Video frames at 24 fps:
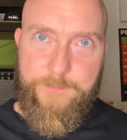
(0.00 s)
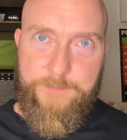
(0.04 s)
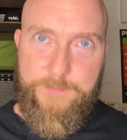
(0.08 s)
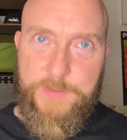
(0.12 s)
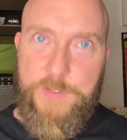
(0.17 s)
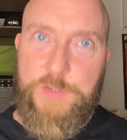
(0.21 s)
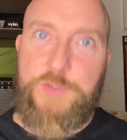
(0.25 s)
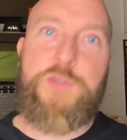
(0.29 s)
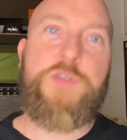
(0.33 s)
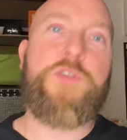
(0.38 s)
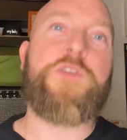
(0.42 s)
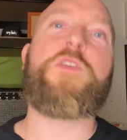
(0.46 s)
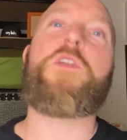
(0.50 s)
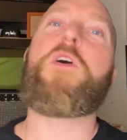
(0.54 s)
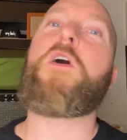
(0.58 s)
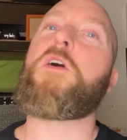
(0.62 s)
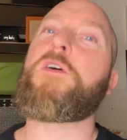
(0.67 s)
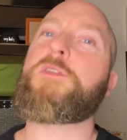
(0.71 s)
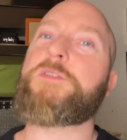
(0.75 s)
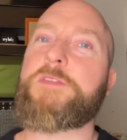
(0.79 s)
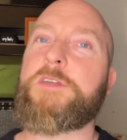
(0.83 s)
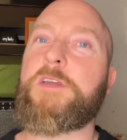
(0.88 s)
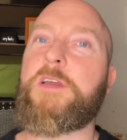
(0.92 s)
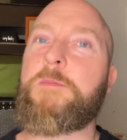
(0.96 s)
You should
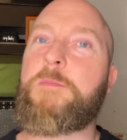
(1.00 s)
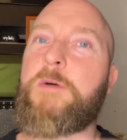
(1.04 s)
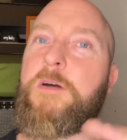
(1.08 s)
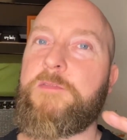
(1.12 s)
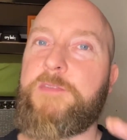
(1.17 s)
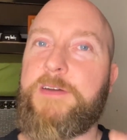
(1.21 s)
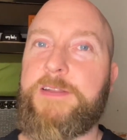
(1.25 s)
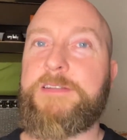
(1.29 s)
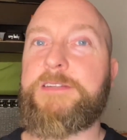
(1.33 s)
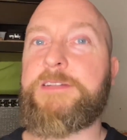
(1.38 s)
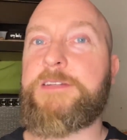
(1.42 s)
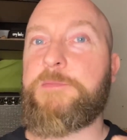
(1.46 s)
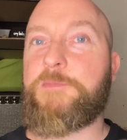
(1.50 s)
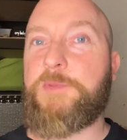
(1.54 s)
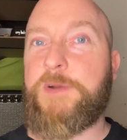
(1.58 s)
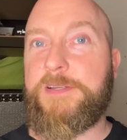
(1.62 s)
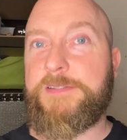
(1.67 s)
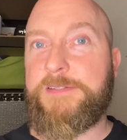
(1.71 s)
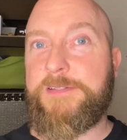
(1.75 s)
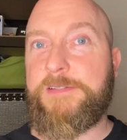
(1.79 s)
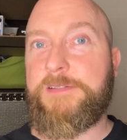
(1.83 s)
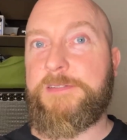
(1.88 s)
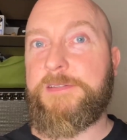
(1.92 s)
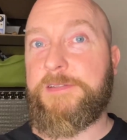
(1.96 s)
not come off
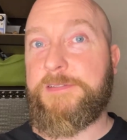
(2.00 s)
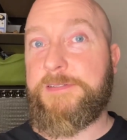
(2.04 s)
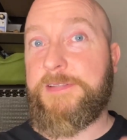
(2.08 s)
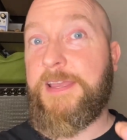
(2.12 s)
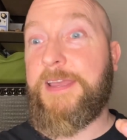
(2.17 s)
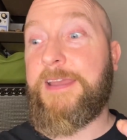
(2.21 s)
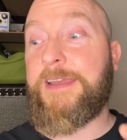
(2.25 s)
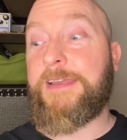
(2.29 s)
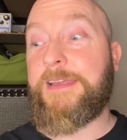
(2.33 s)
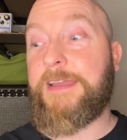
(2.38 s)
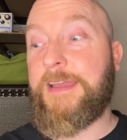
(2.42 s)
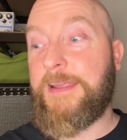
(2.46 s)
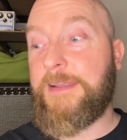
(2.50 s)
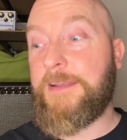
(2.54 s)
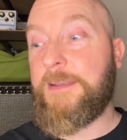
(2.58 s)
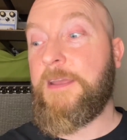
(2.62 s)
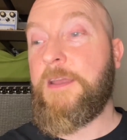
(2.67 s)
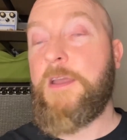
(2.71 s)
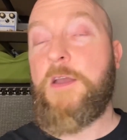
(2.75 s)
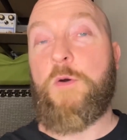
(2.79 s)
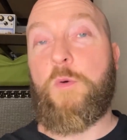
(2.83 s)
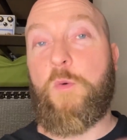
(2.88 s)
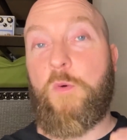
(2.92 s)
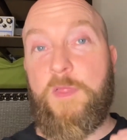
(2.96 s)
antidepressants, I'll say it again,
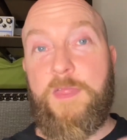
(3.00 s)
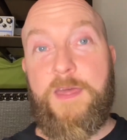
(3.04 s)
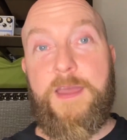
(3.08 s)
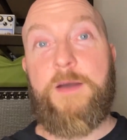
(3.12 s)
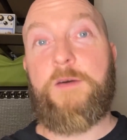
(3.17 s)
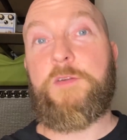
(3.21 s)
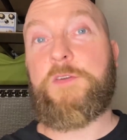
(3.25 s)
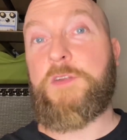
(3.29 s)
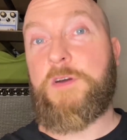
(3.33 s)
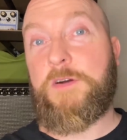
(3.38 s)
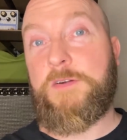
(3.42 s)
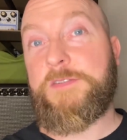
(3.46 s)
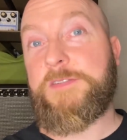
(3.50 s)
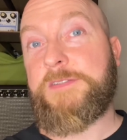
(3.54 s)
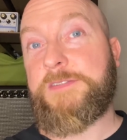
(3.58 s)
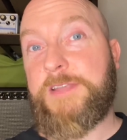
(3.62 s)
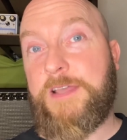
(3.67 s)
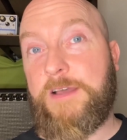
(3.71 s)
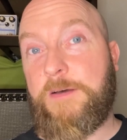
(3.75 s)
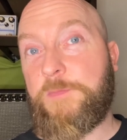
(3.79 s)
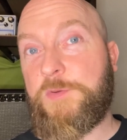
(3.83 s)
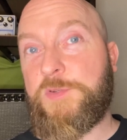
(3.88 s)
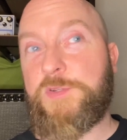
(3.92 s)
without a doctor's help.